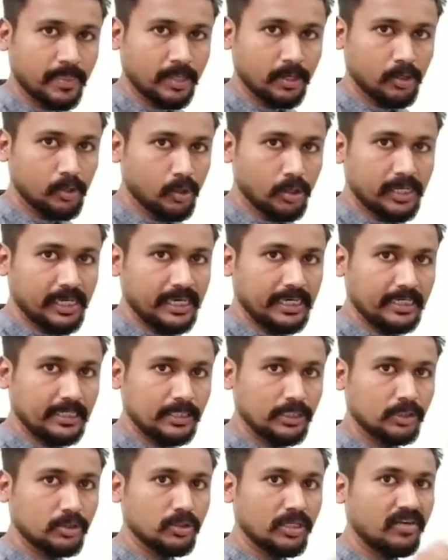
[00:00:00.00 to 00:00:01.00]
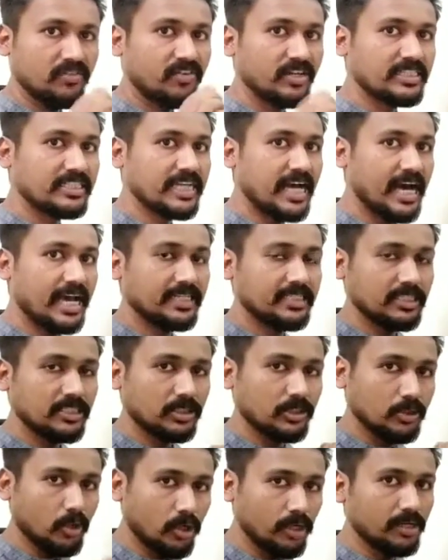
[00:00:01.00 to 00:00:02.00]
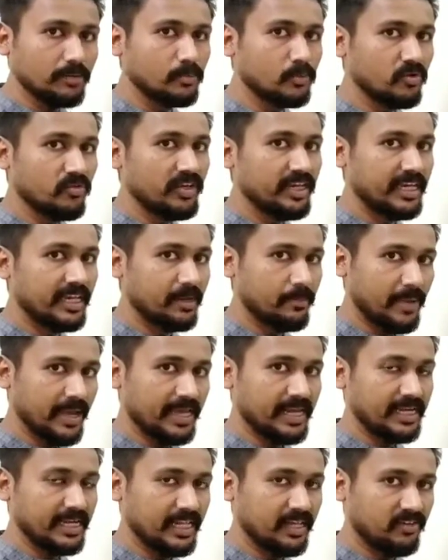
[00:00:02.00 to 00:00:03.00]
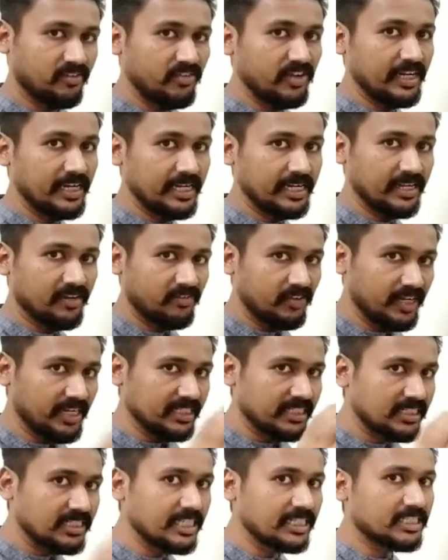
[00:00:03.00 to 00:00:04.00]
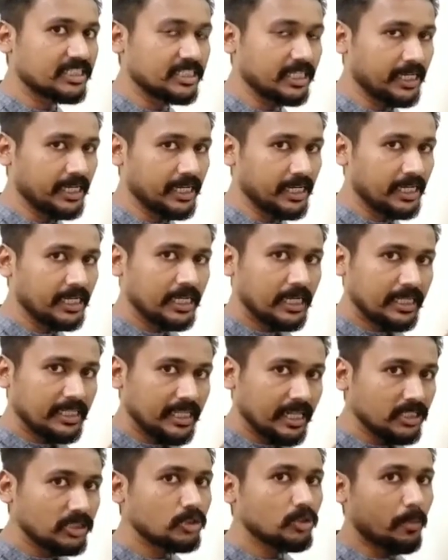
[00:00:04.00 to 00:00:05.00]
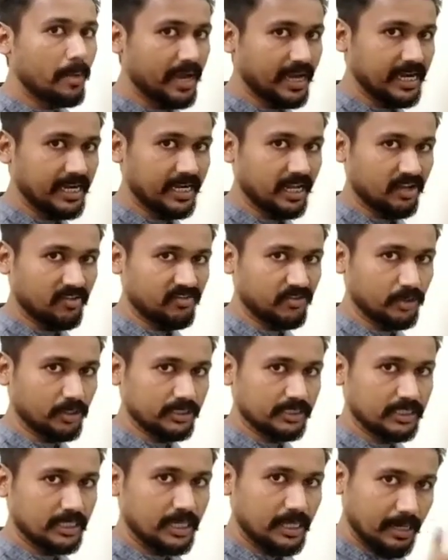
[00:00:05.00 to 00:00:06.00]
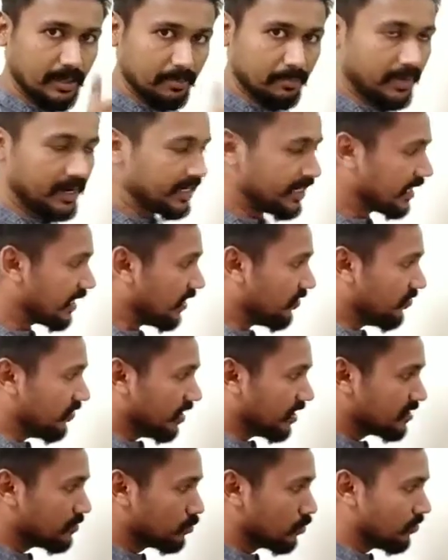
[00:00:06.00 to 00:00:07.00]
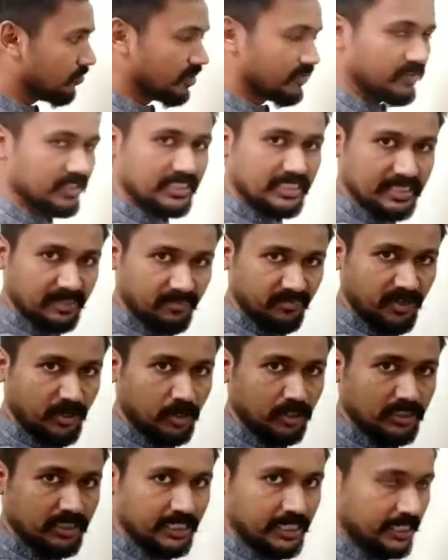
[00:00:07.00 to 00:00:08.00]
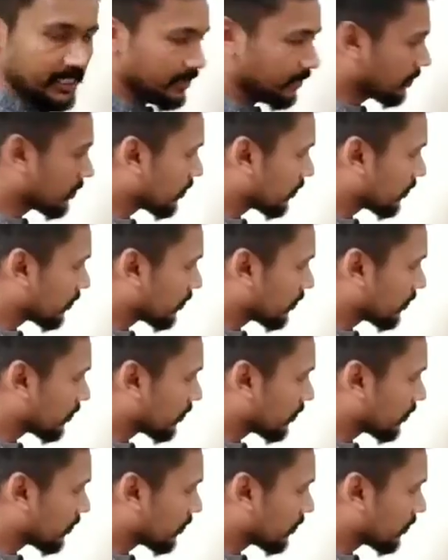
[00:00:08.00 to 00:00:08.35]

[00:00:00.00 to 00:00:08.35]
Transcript: Okay. So if a charge is not moving in a magnetic field, if it is stationary, there is no magnetic force. But if it is moving with some velocity,